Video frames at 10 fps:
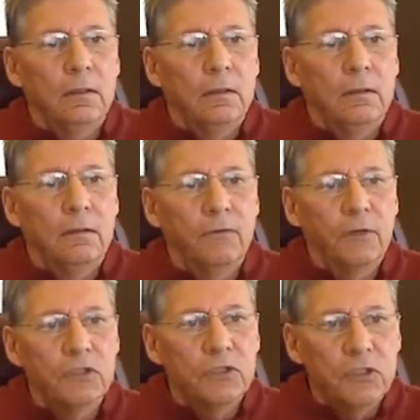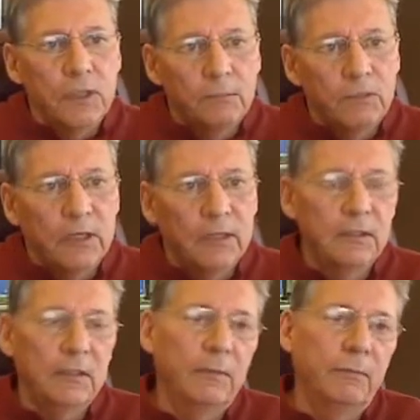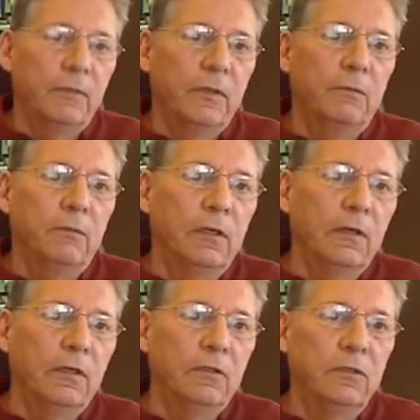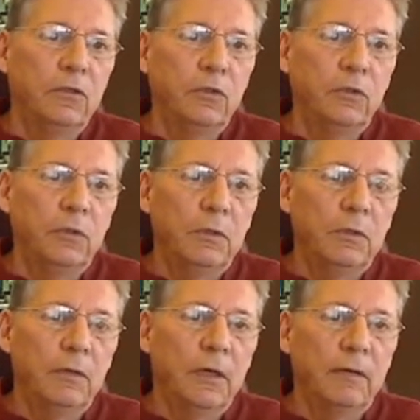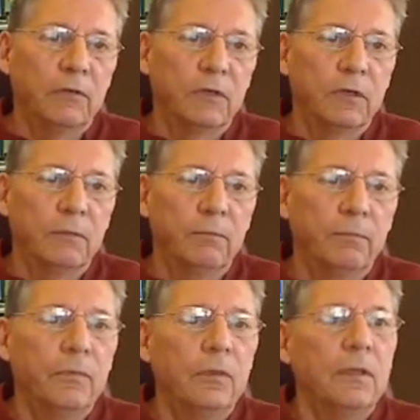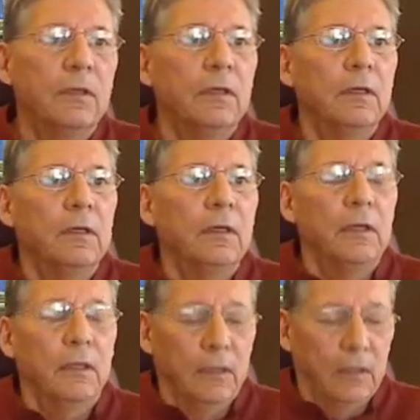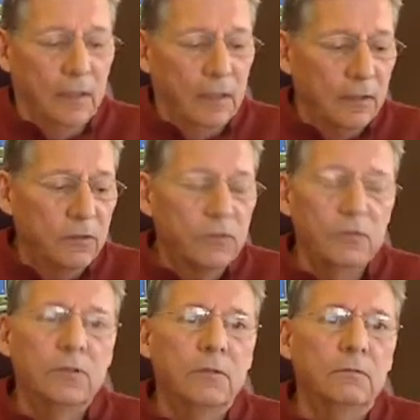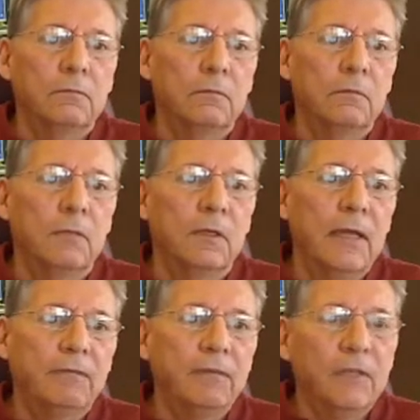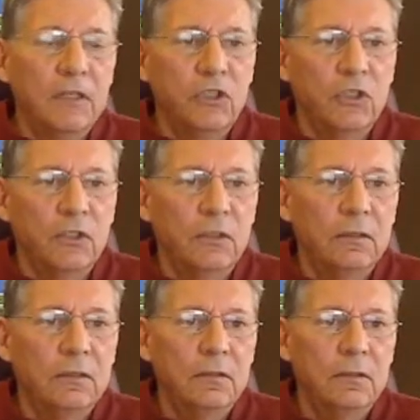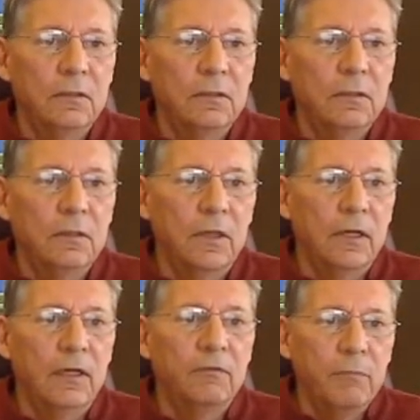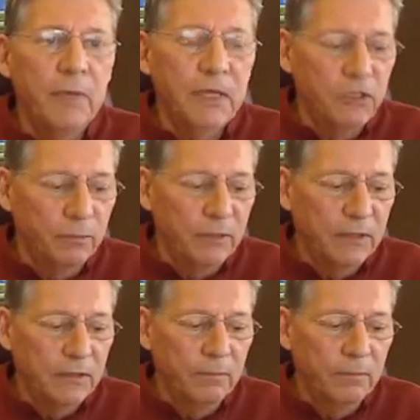The first subject that we're going to cover is the definition of measurement.